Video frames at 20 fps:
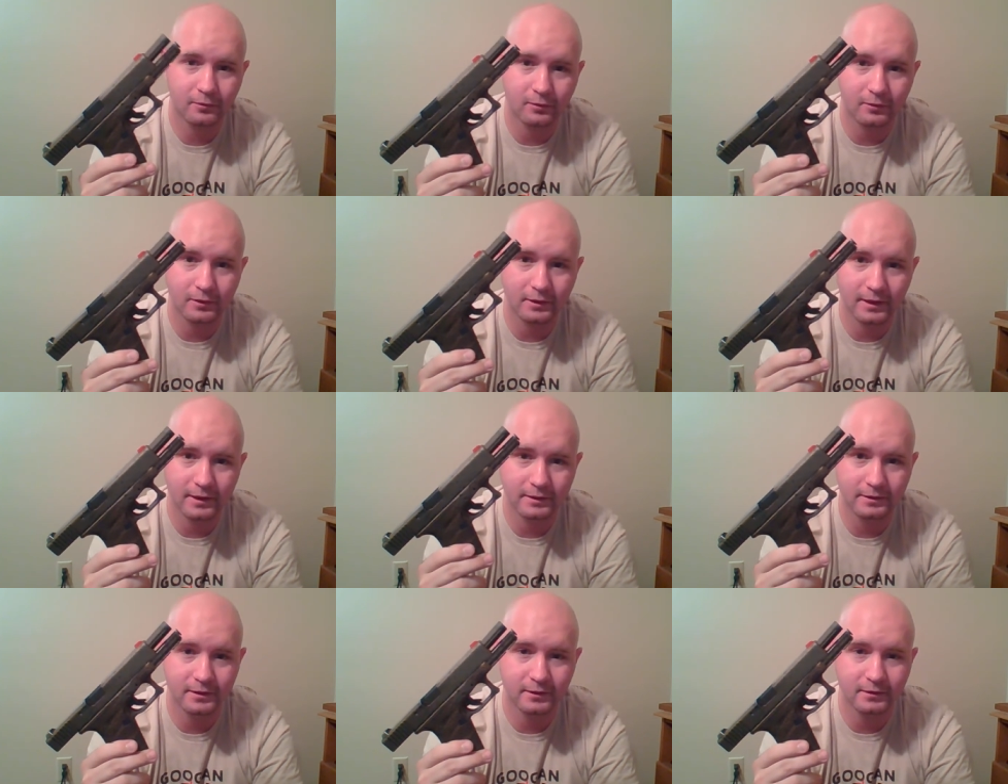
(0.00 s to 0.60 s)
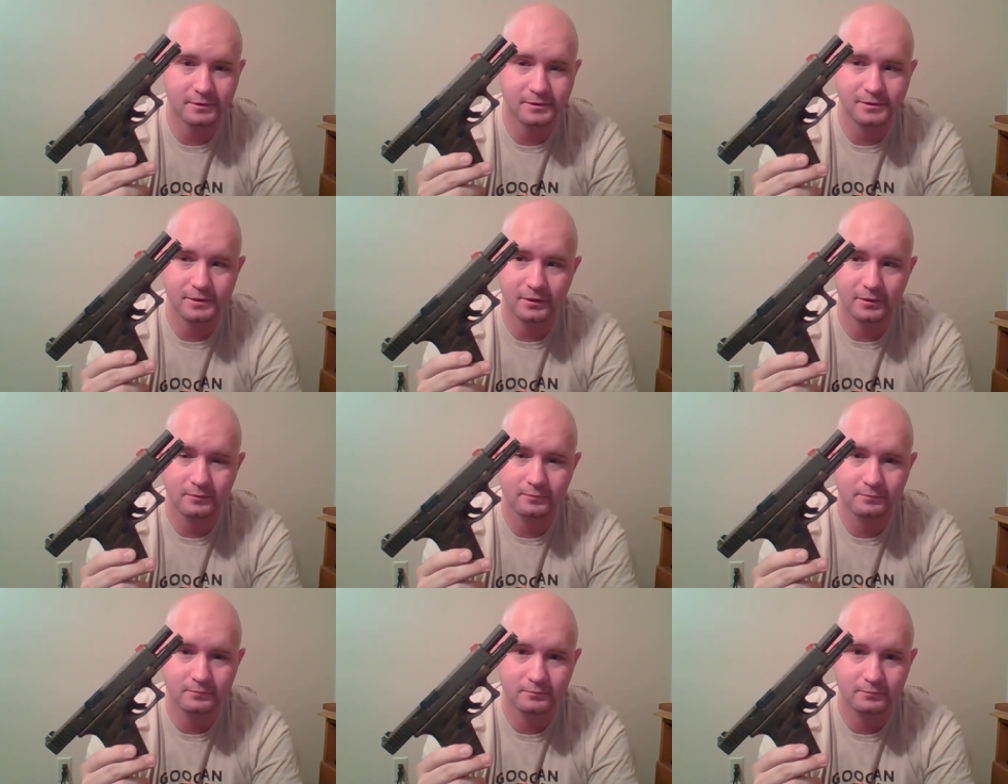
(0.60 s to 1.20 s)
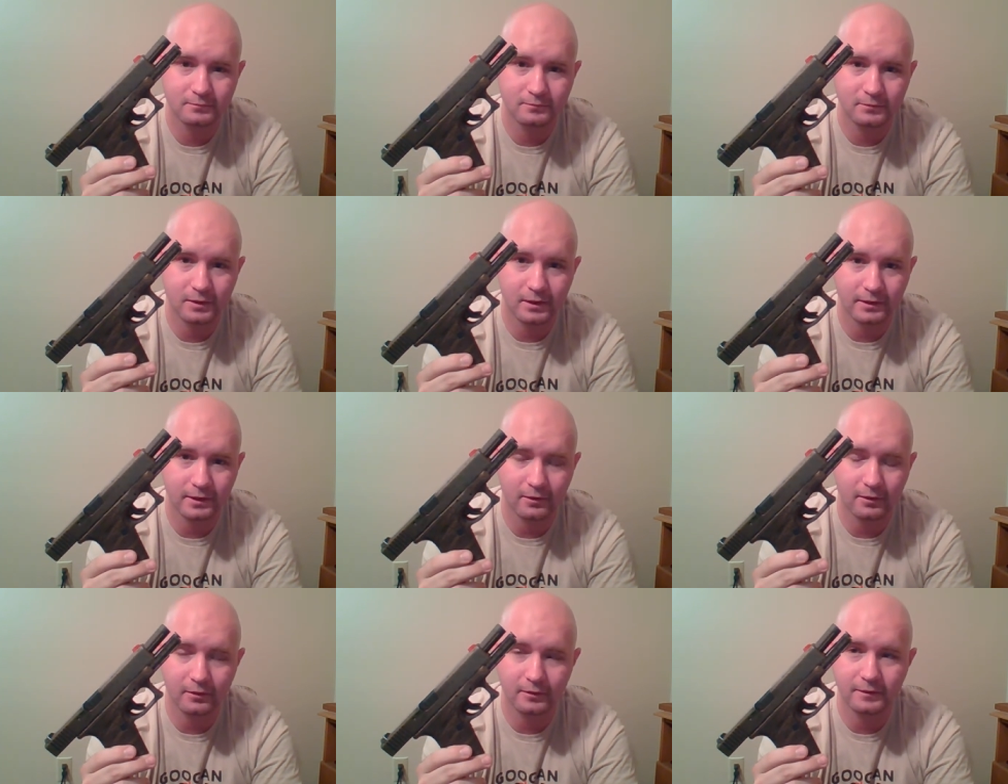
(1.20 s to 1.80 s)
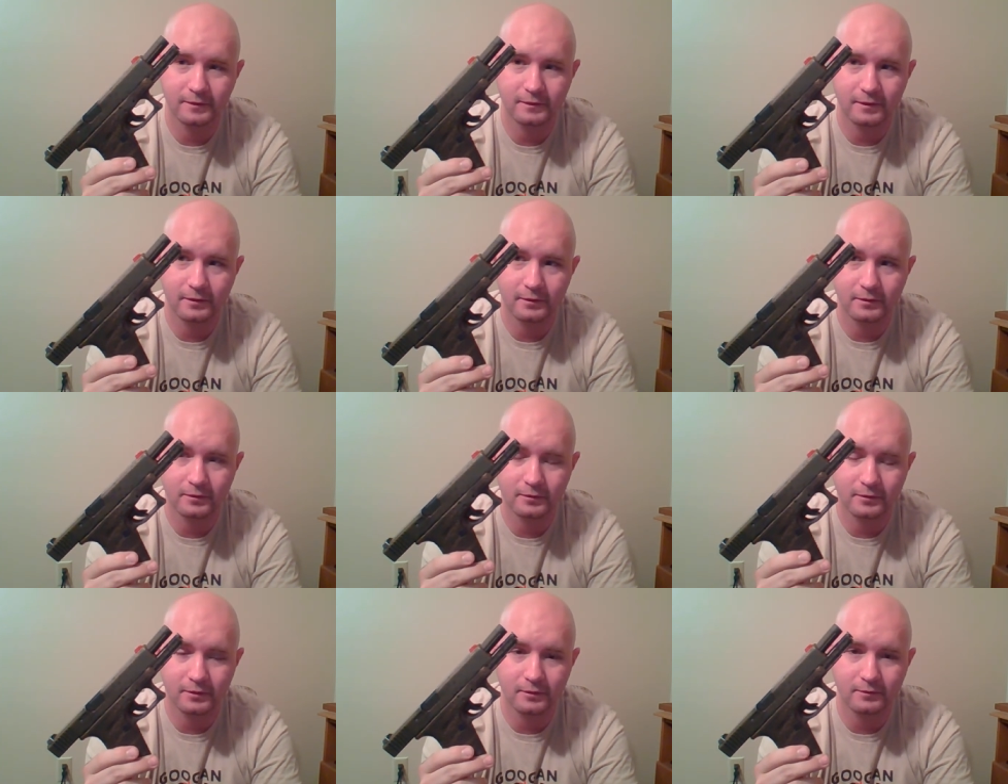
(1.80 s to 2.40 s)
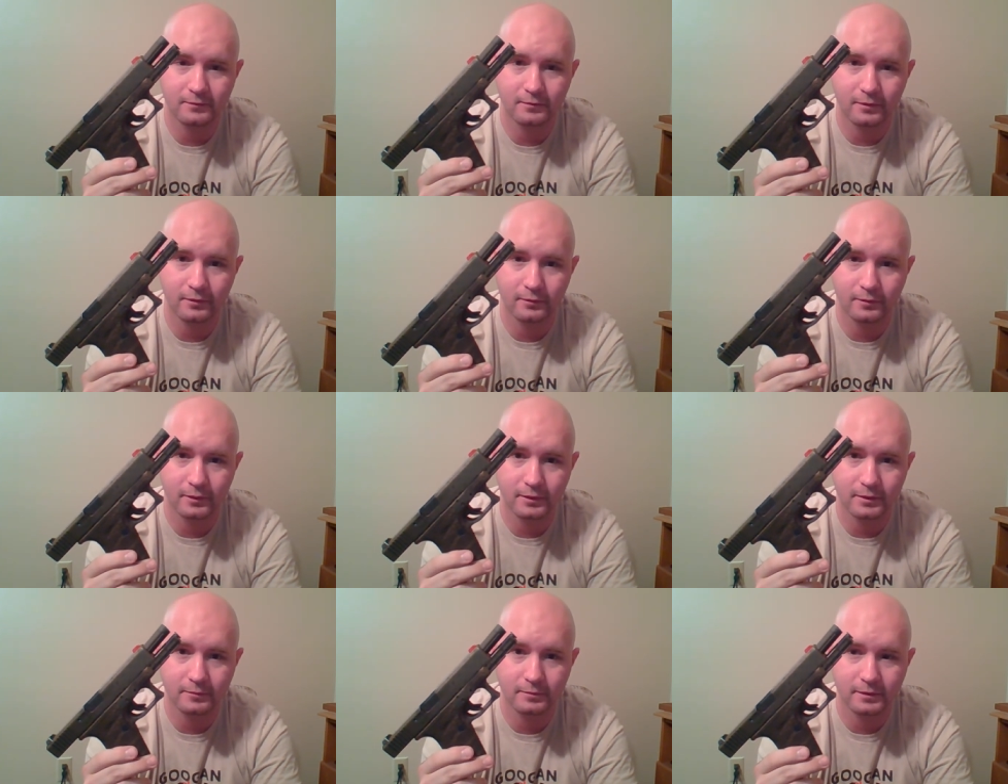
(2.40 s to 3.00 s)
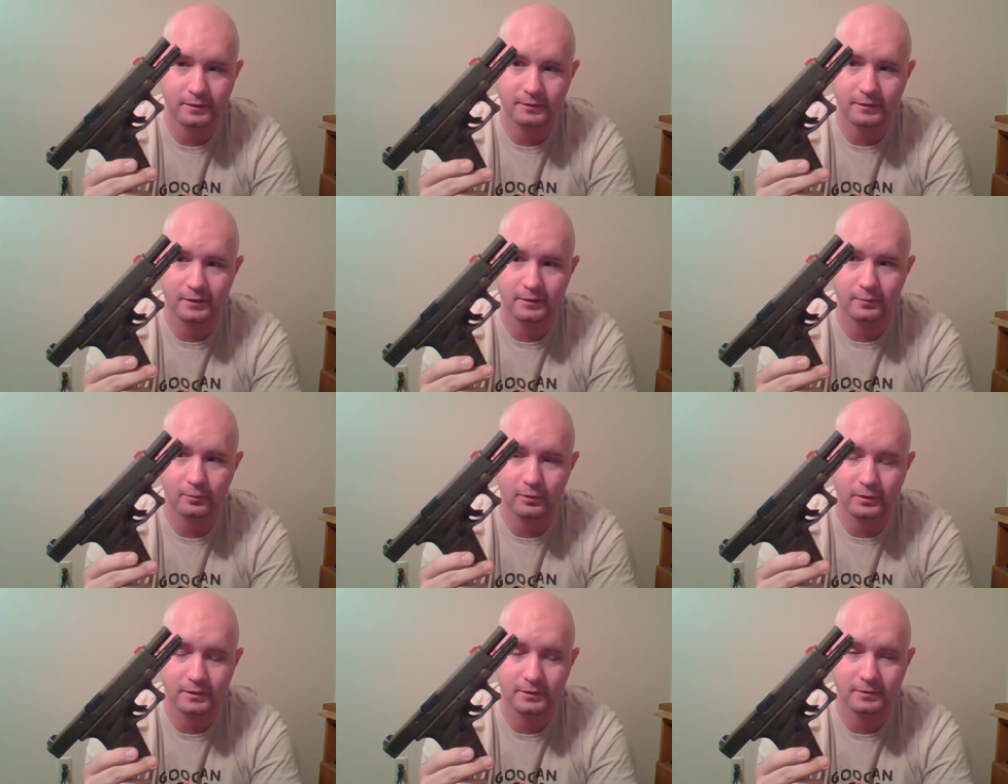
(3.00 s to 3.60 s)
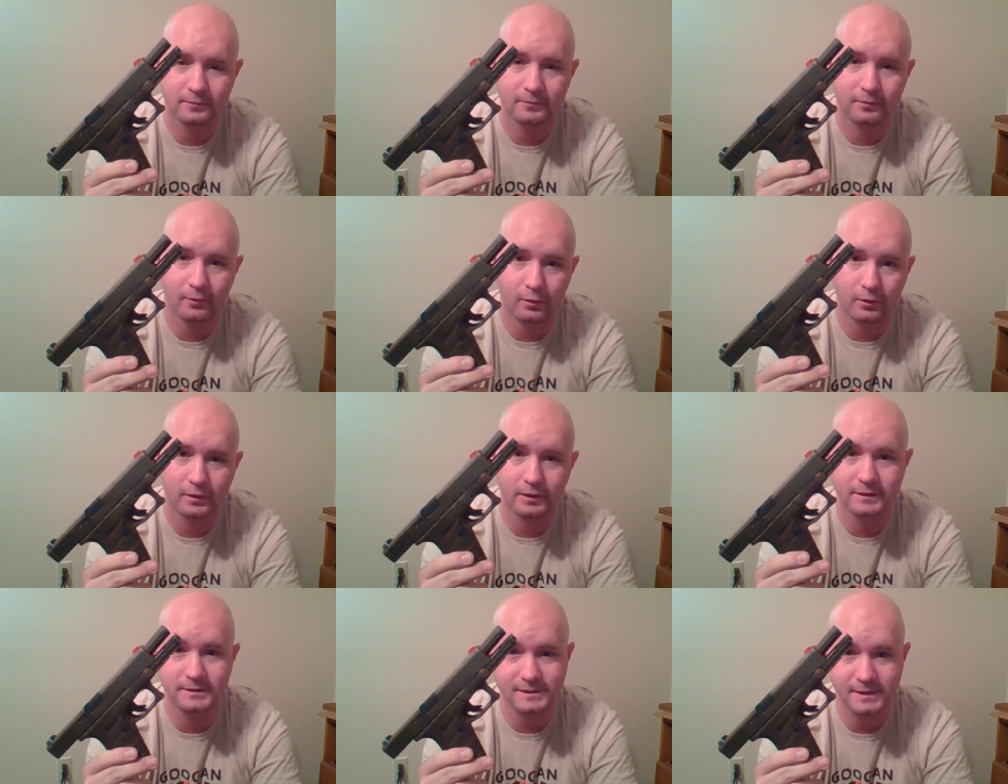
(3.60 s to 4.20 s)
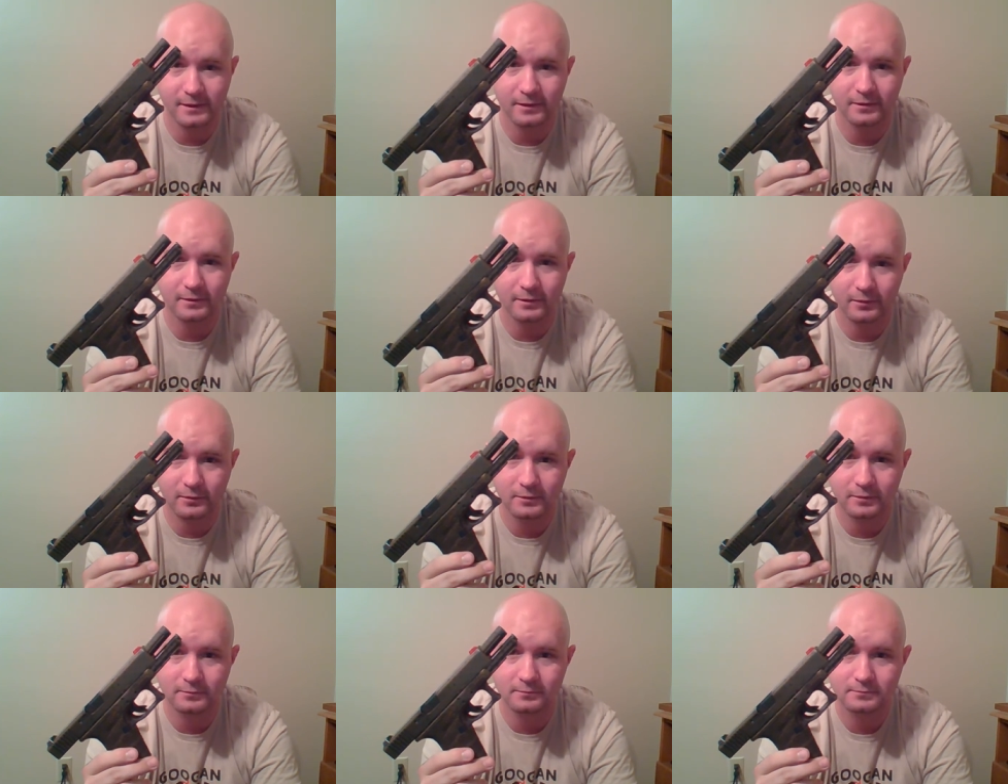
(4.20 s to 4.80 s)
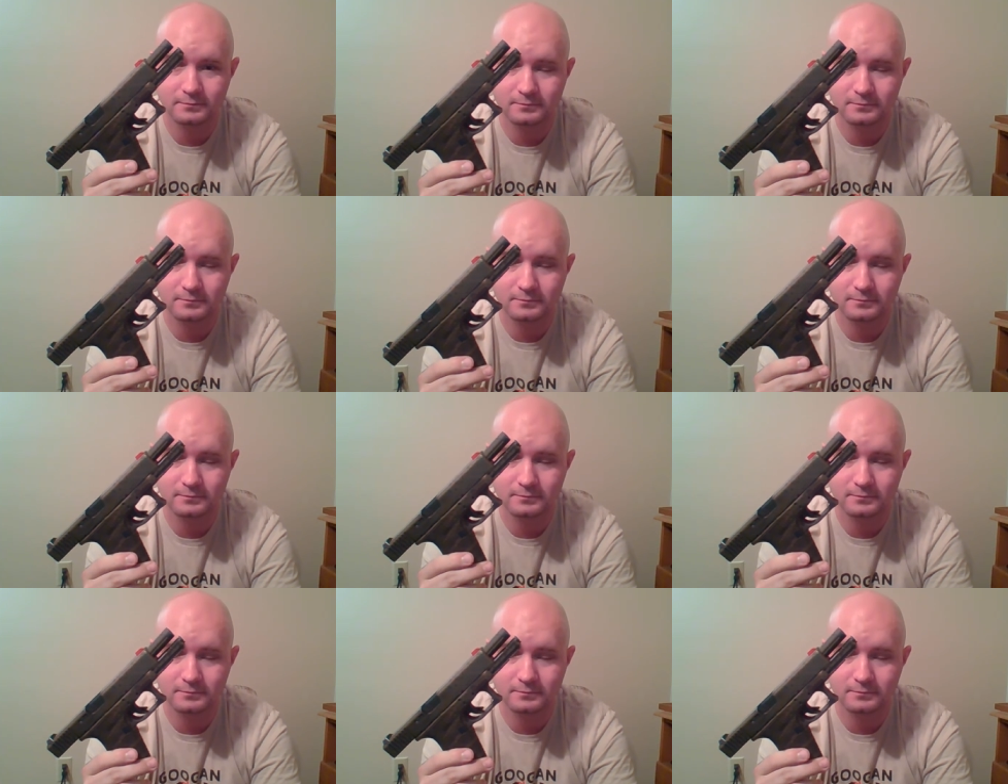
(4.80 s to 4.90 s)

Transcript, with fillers: for it at a gun show. I got all the Cerakote done for free because I was working for a Cerakoter.